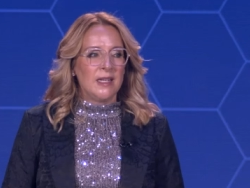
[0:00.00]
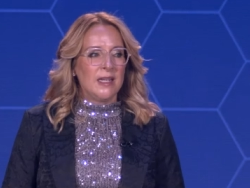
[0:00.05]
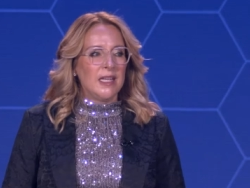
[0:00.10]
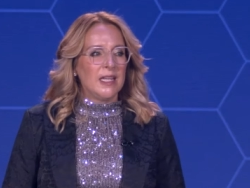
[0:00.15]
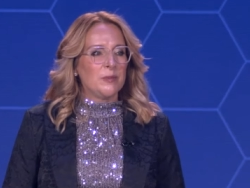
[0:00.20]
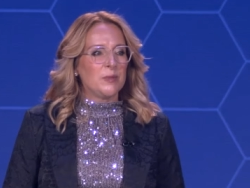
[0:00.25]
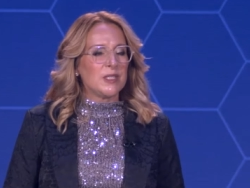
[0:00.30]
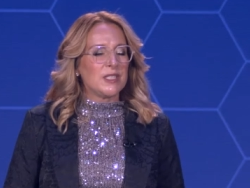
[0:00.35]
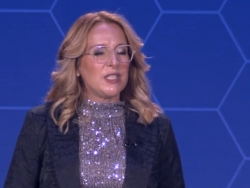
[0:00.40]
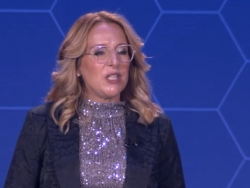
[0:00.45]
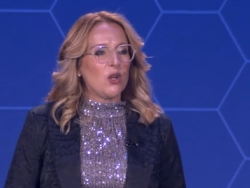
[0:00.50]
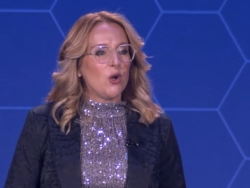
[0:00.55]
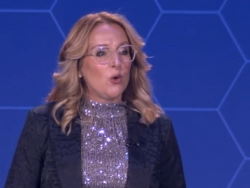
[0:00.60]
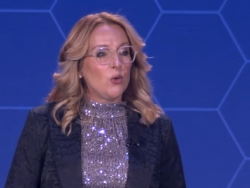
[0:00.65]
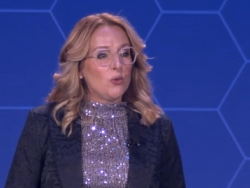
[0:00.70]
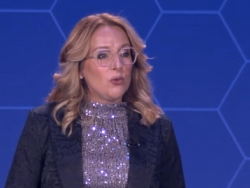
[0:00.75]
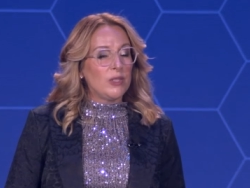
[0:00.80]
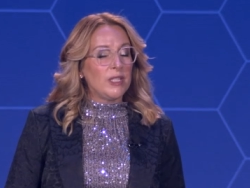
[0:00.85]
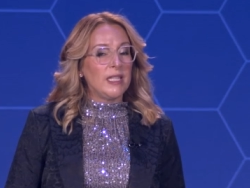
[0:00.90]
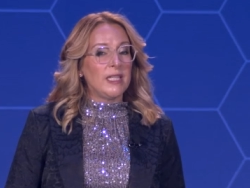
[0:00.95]
It was the
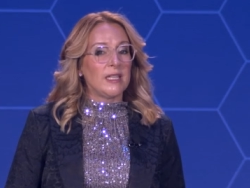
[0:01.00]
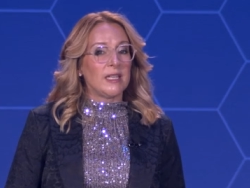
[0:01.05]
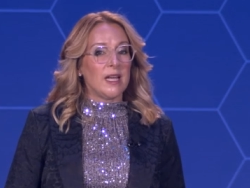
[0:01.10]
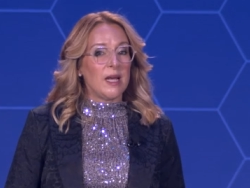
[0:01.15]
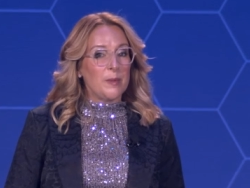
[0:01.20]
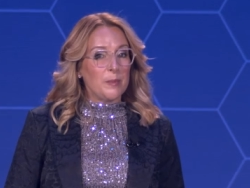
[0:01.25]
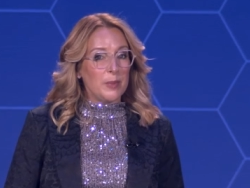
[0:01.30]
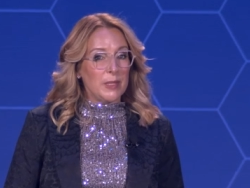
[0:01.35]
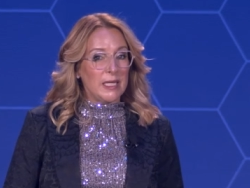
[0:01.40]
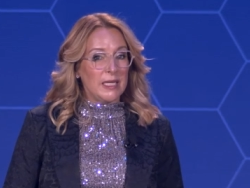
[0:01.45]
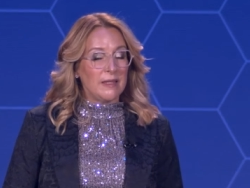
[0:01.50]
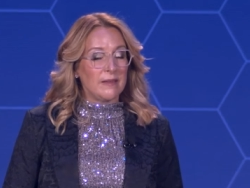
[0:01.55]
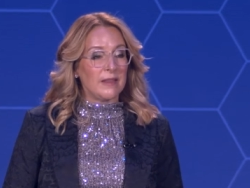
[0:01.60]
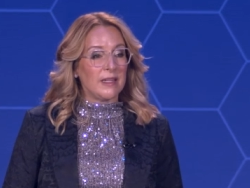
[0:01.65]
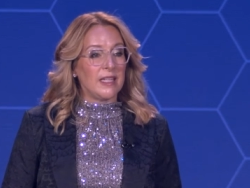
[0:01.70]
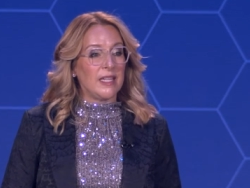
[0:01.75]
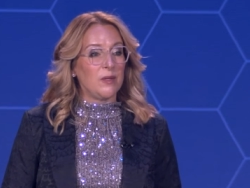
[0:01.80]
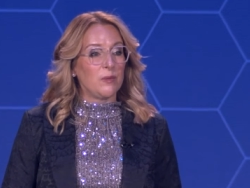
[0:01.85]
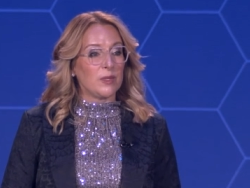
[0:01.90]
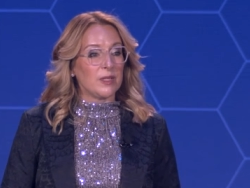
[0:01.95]
only company that
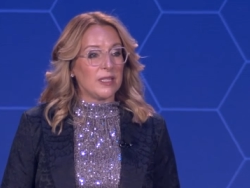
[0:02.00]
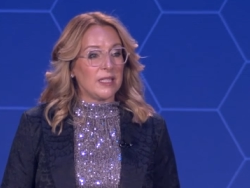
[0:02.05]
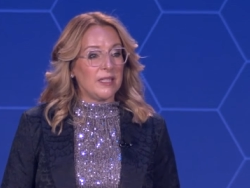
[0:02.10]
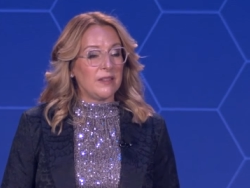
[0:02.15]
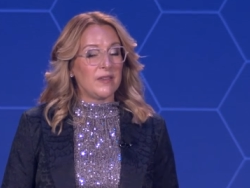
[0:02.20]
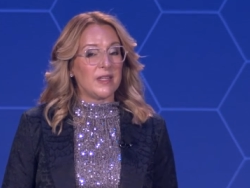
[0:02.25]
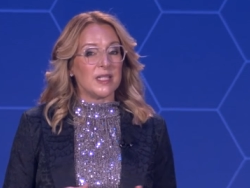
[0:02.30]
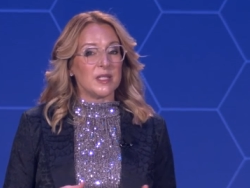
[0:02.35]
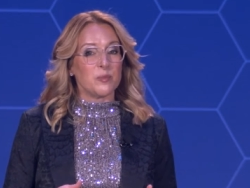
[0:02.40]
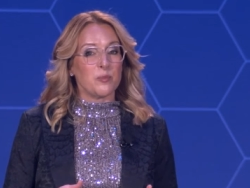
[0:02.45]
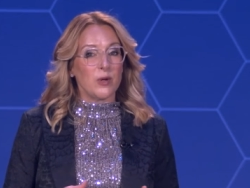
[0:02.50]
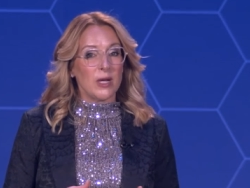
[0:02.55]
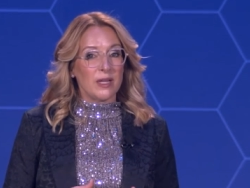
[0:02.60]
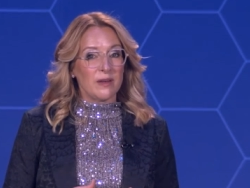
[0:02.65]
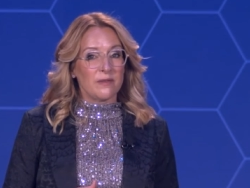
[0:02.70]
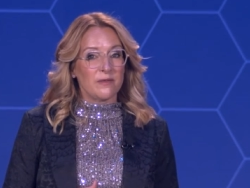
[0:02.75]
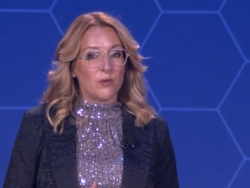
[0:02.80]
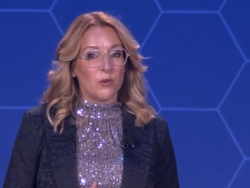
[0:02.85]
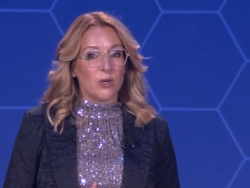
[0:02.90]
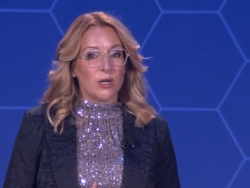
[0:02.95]
he would leave his brand
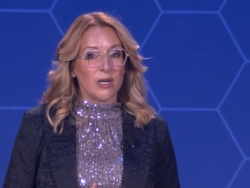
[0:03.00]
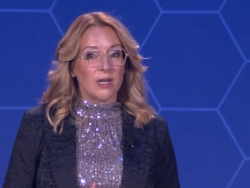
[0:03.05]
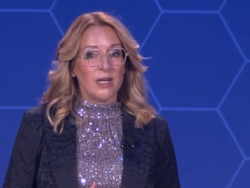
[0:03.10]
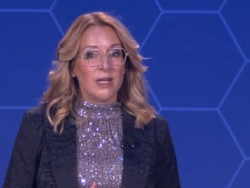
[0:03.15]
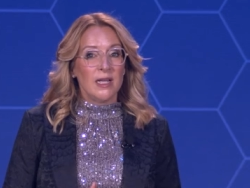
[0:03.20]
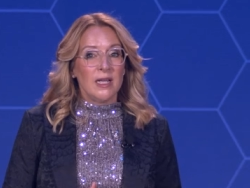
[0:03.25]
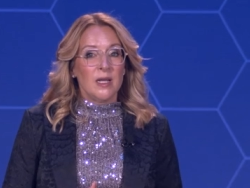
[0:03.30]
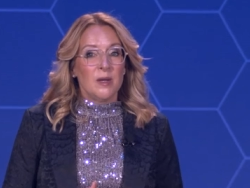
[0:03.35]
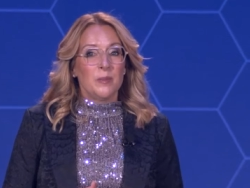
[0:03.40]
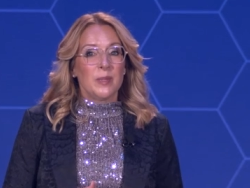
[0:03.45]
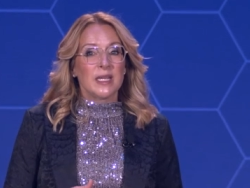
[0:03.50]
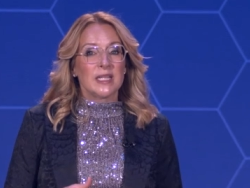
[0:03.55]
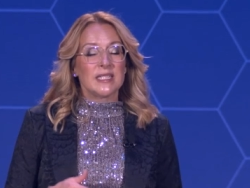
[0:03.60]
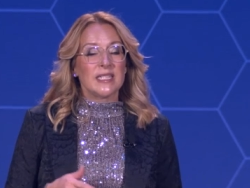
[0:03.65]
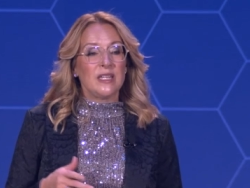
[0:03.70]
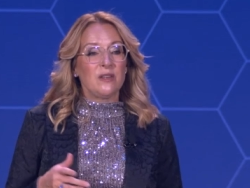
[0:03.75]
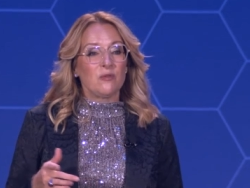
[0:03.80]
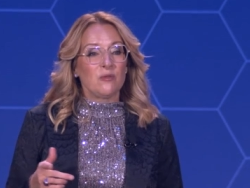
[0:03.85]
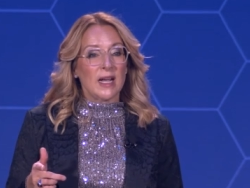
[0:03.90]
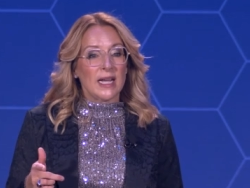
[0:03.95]
for because
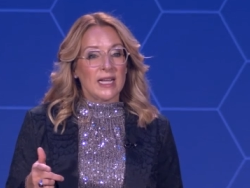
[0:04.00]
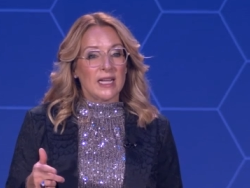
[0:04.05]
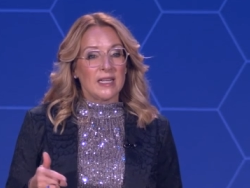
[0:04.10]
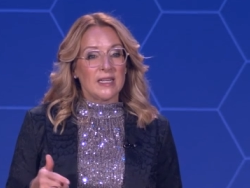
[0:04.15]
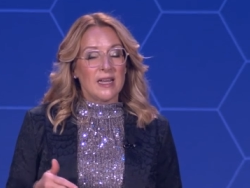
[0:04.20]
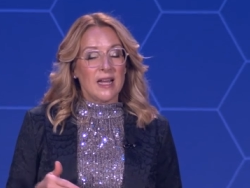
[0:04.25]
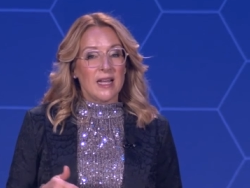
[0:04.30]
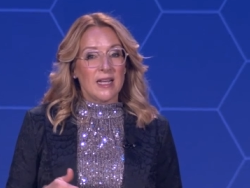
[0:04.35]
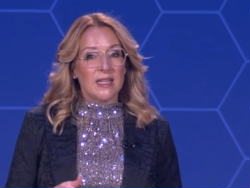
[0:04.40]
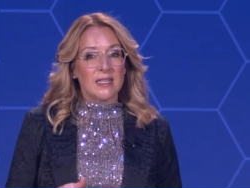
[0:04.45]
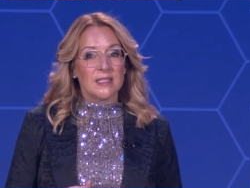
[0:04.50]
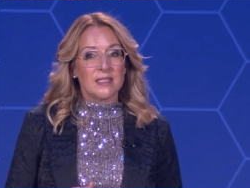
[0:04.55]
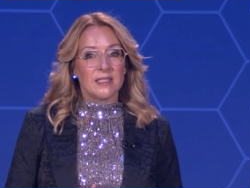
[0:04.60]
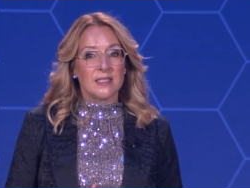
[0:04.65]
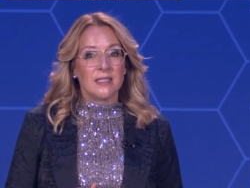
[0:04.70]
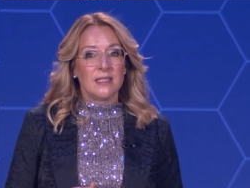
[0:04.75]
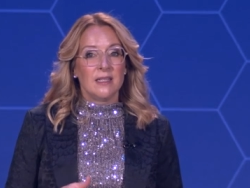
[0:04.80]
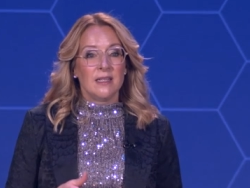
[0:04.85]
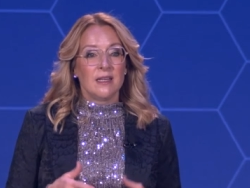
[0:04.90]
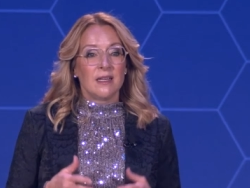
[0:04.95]
he recognized
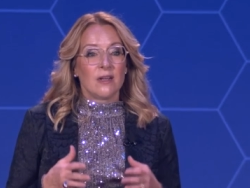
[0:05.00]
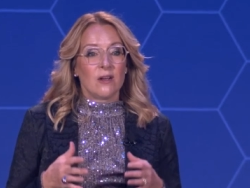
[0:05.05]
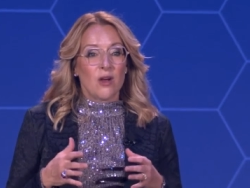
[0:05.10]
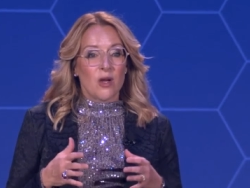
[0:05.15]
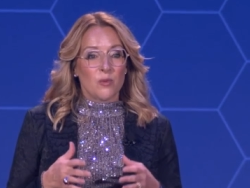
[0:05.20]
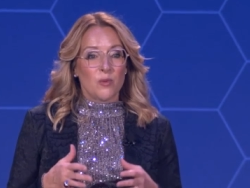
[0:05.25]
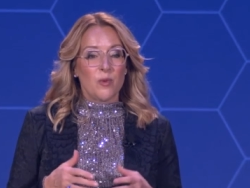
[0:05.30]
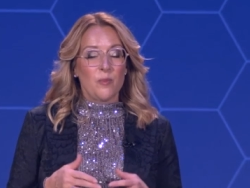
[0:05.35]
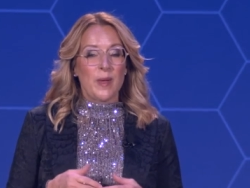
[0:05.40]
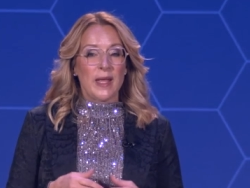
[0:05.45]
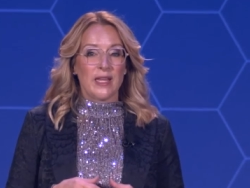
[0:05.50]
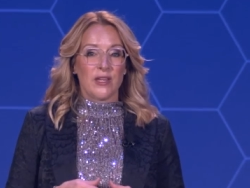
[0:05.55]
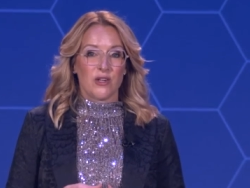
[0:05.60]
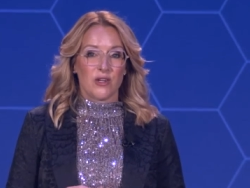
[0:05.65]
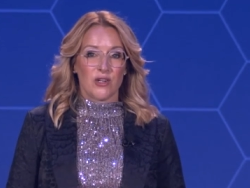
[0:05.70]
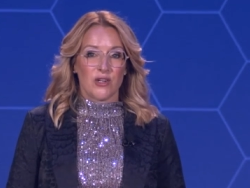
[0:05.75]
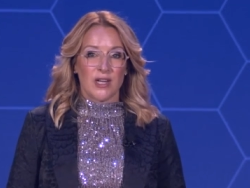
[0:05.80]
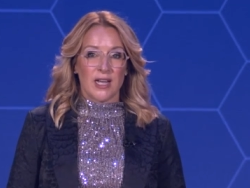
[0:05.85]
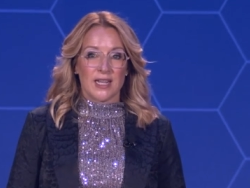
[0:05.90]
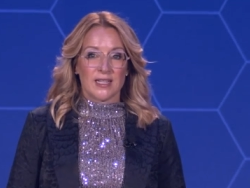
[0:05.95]
Coldwell
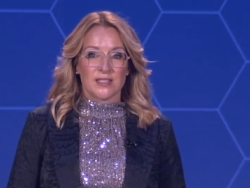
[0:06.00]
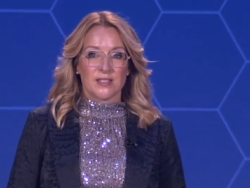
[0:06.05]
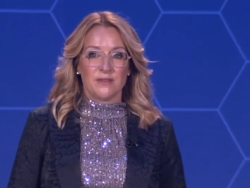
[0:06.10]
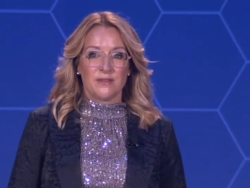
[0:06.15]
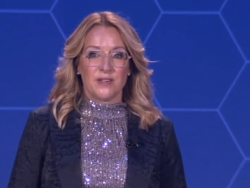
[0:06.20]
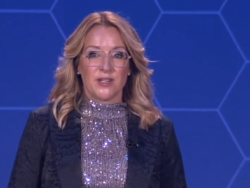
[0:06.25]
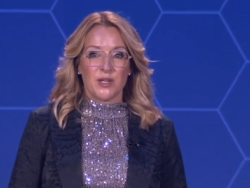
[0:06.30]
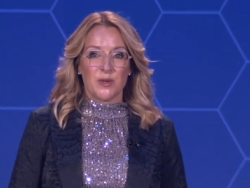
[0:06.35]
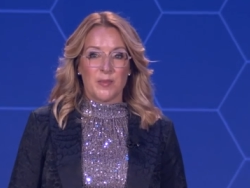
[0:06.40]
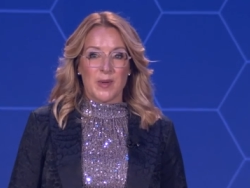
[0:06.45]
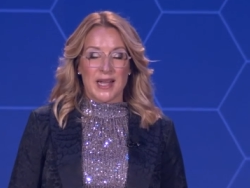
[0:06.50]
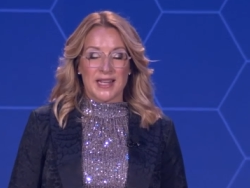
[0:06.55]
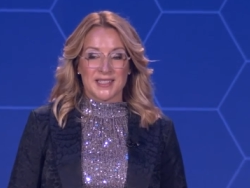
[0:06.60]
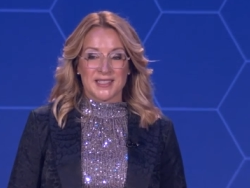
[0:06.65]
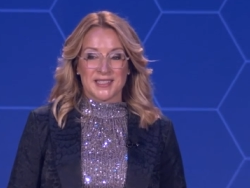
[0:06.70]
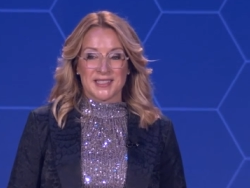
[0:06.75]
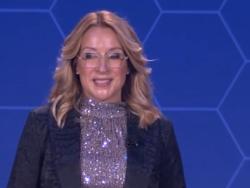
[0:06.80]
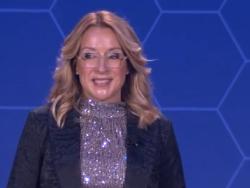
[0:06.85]
Banker as the very best.